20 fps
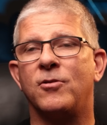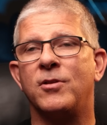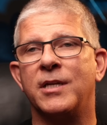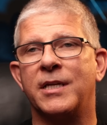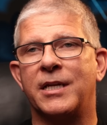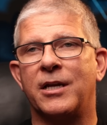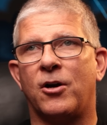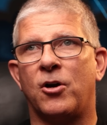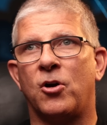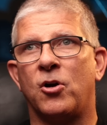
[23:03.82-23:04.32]

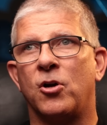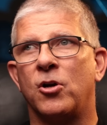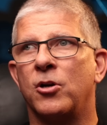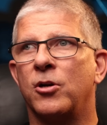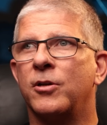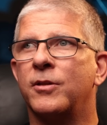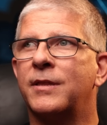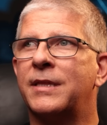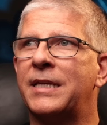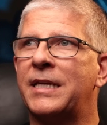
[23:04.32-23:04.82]
only
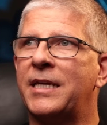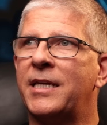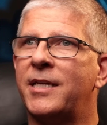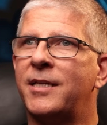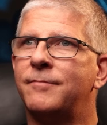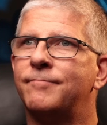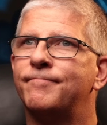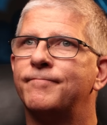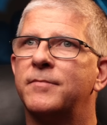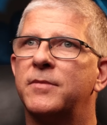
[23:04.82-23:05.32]
are
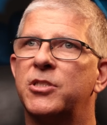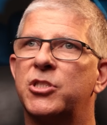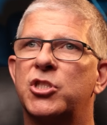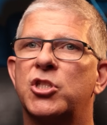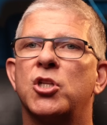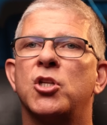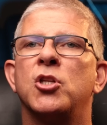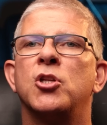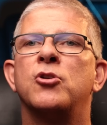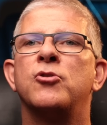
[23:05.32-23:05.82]
the
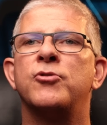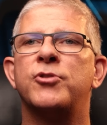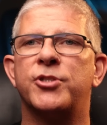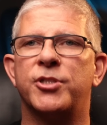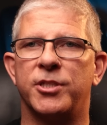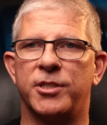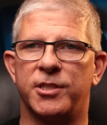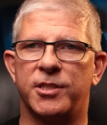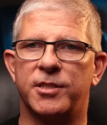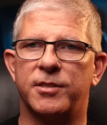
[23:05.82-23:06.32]

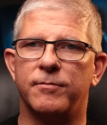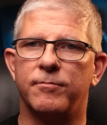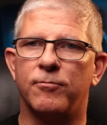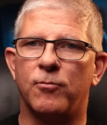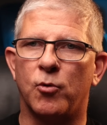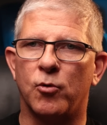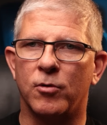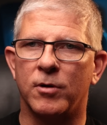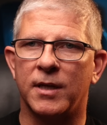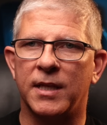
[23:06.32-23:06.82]
solutions
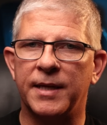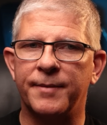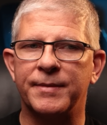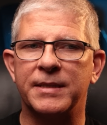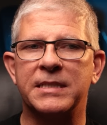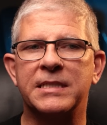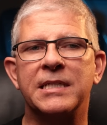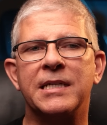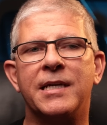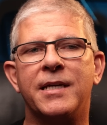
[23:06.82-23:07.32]
more
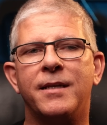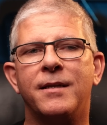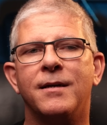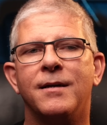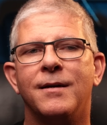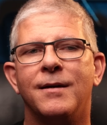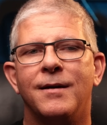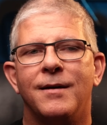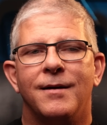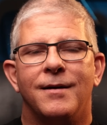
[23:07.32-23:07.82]
limited,
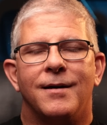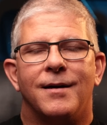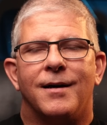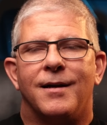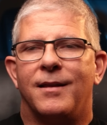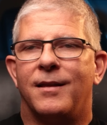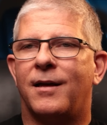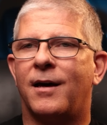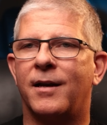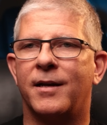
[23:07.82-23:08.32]

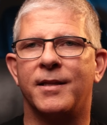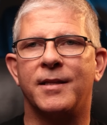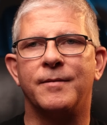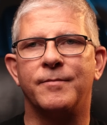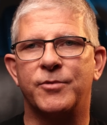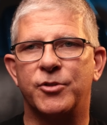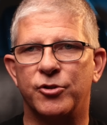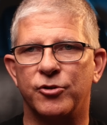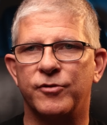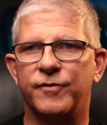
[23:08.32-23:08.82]
a lot of
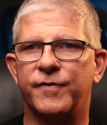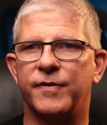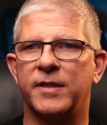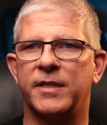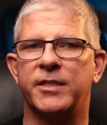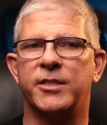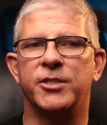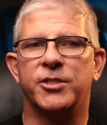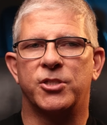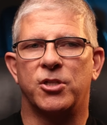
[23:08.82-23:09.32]
them
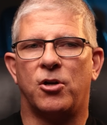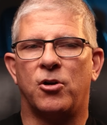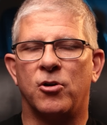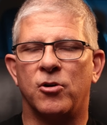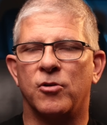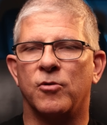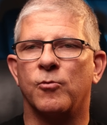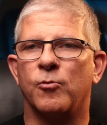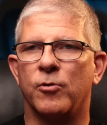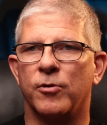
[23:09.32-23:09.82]
truthfully just
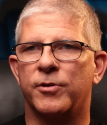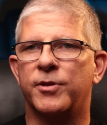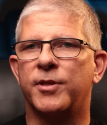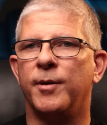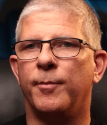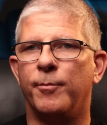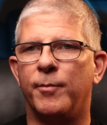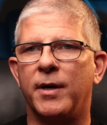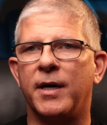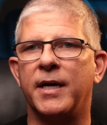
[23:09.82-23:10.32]
aren't worth
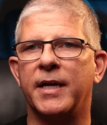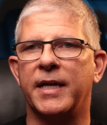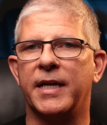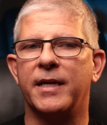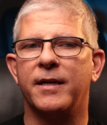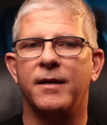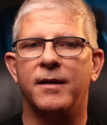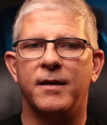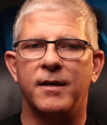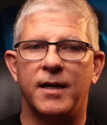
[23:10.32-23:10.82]
the
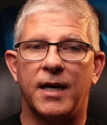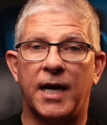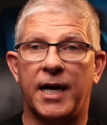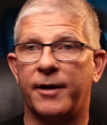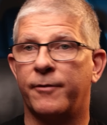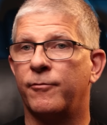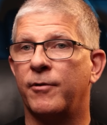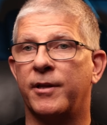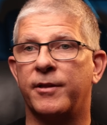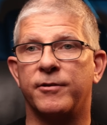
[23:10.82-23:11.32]
money.
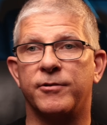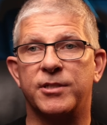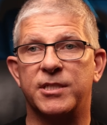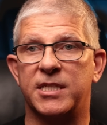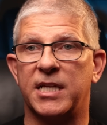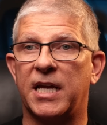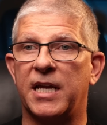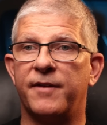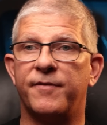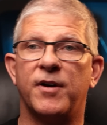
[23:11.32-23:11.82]
I'd rather
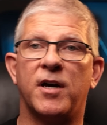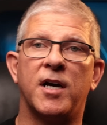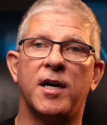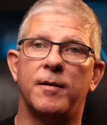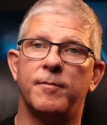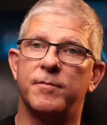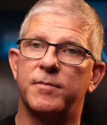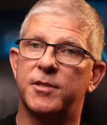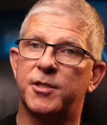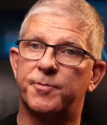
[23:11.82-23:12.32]
save
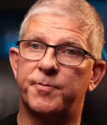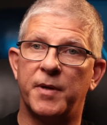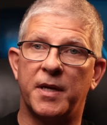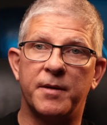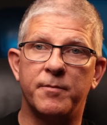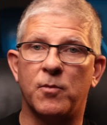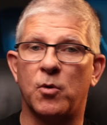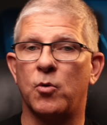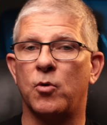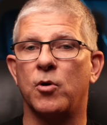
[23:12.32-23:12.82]
up,
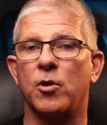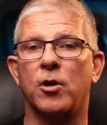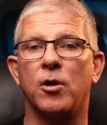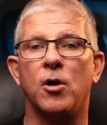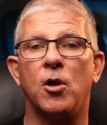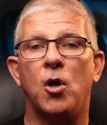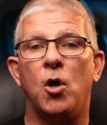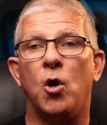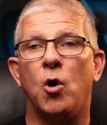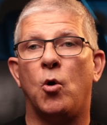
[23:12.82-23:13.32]
spend
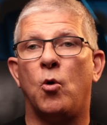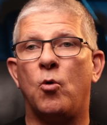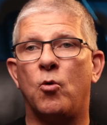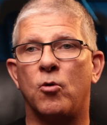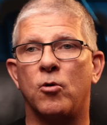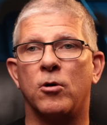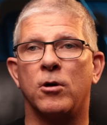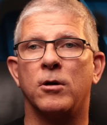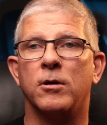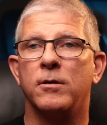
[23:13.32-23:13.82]
more,
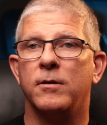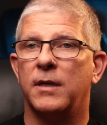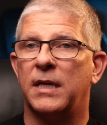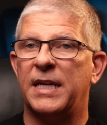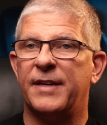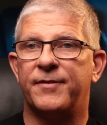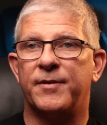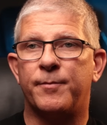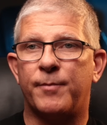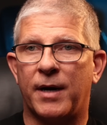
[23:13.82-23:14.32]
or
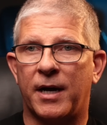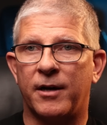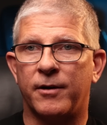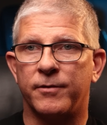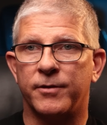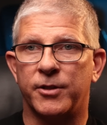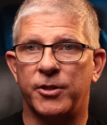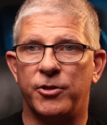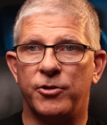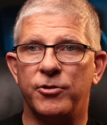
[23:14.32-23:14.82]
even buy
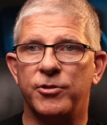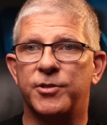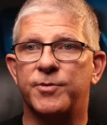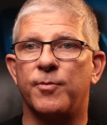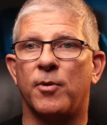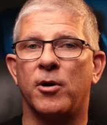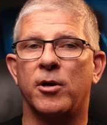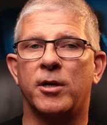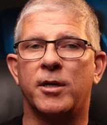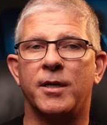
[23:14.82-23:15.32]
on the used
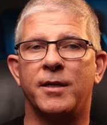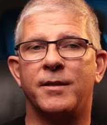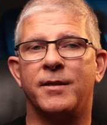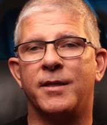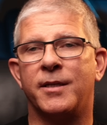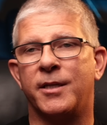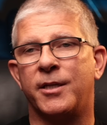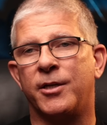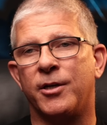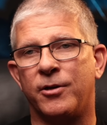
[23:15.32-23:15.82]
market
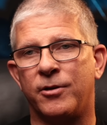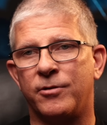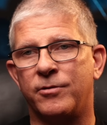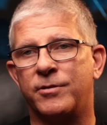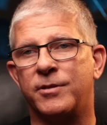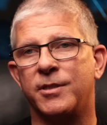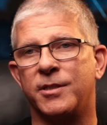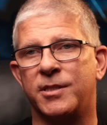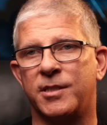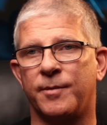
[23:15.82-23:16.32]
than
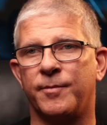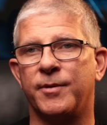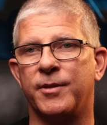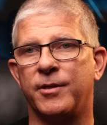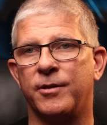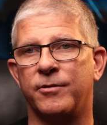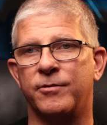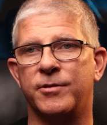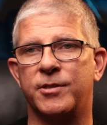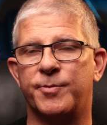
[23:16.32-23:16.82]
go to some of
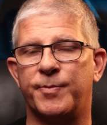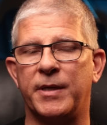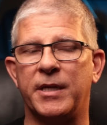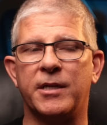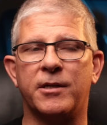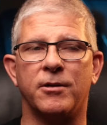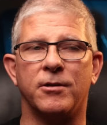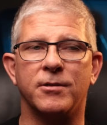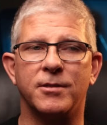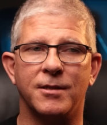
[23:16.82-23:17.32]
those
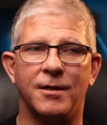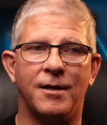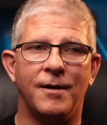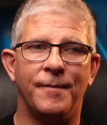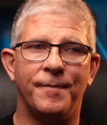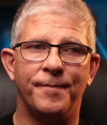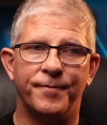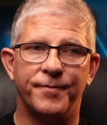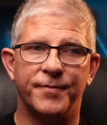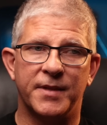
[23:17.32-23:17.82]
speakers.
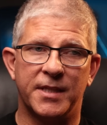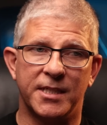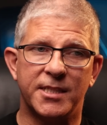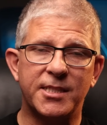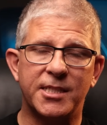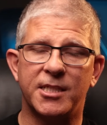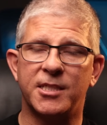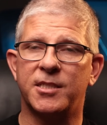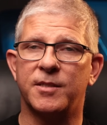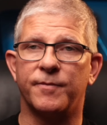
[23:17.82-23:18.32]

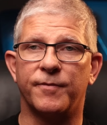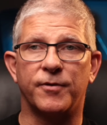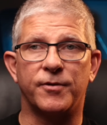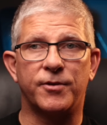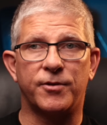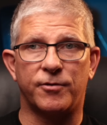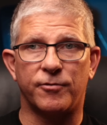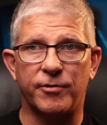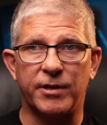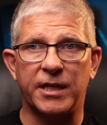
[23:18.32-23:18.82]
This system for
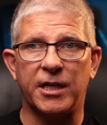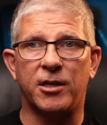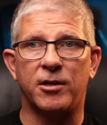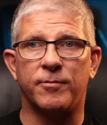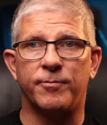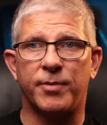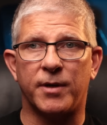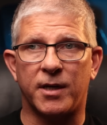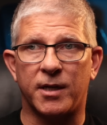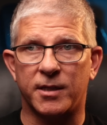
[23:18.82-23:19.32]

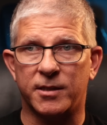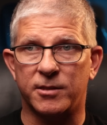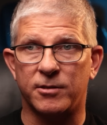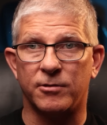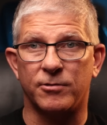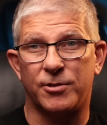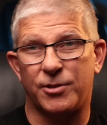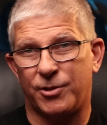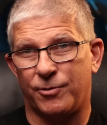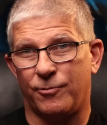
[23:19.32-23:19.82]
$300, or